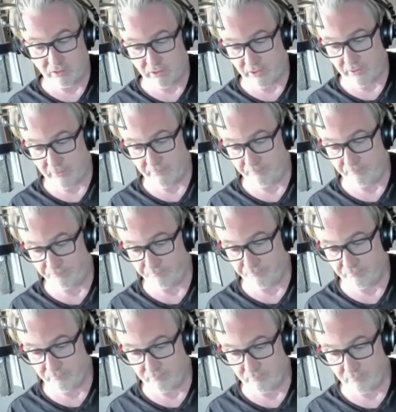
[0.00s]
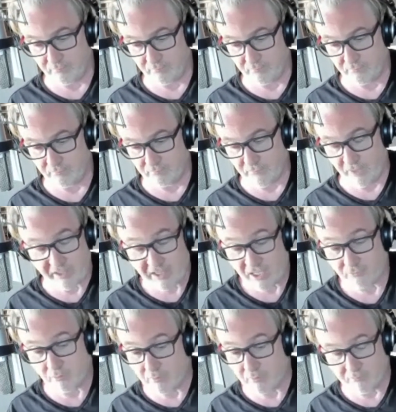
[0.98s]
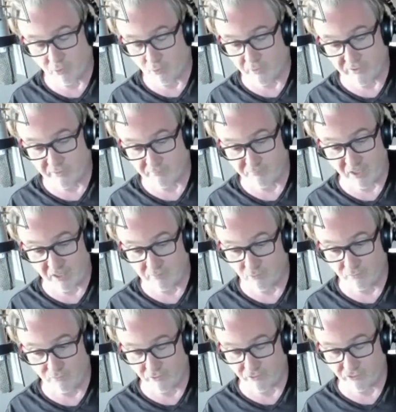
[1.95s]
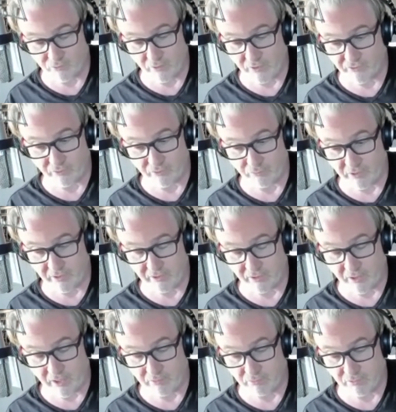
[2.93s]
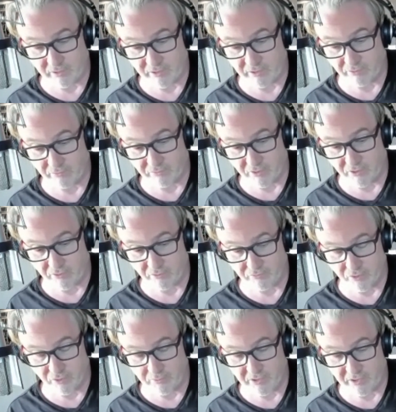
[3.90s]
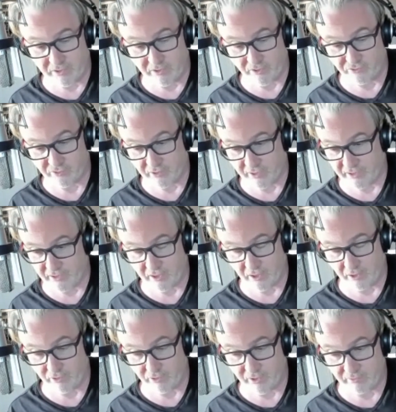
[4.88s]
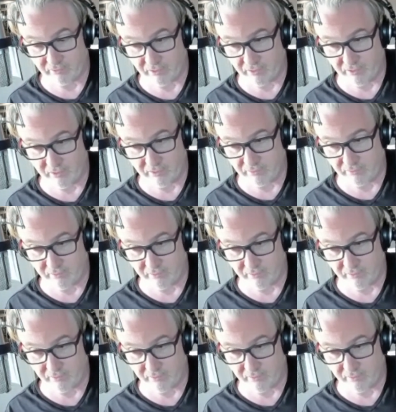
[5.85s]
I can't remember what the Primal voice was. I really don't know. Nobody does it like Gary, and